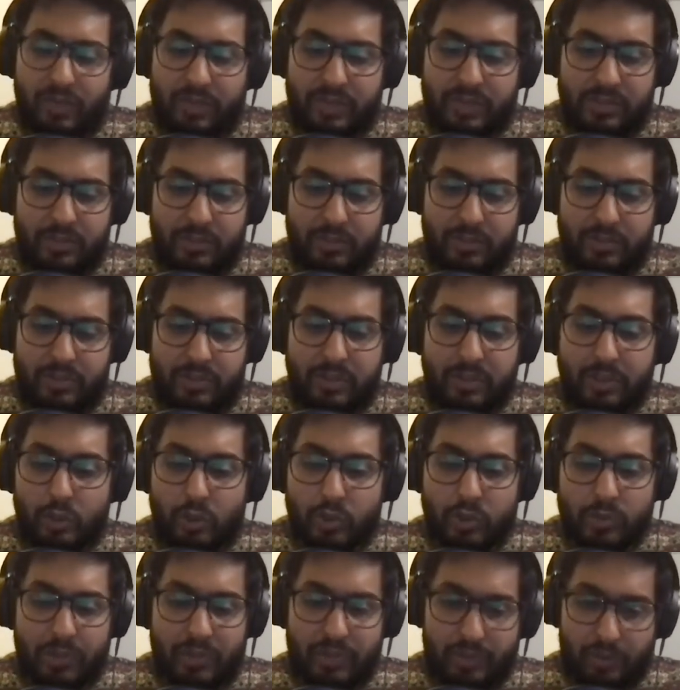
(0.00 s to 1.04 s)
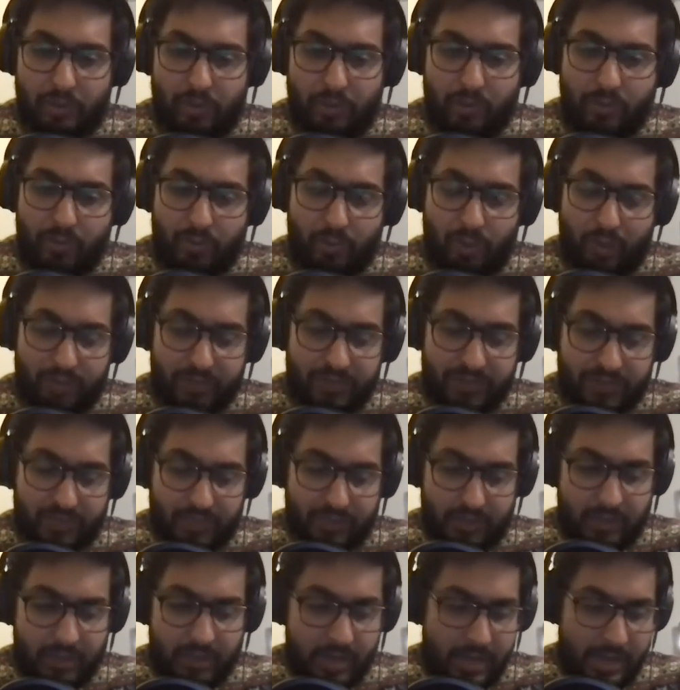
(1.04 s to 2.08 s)
customers, and usually, from what I've
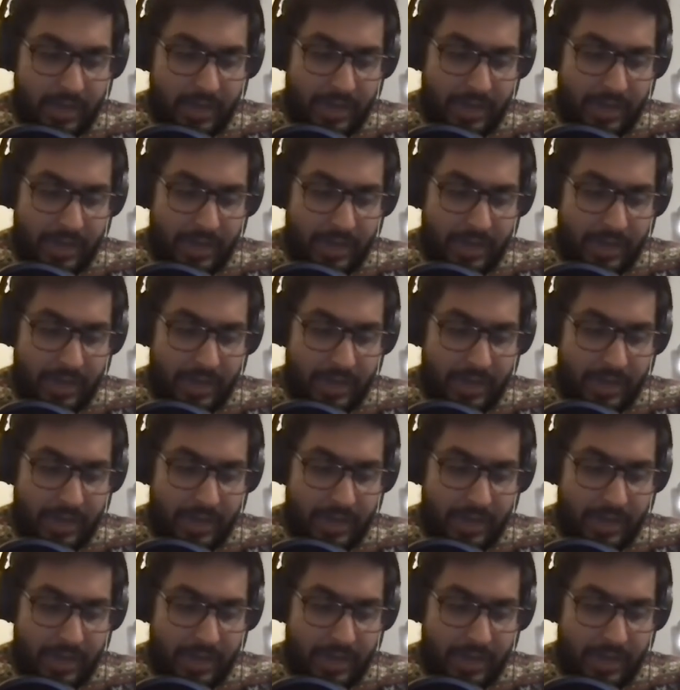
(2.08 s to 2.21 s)
seen,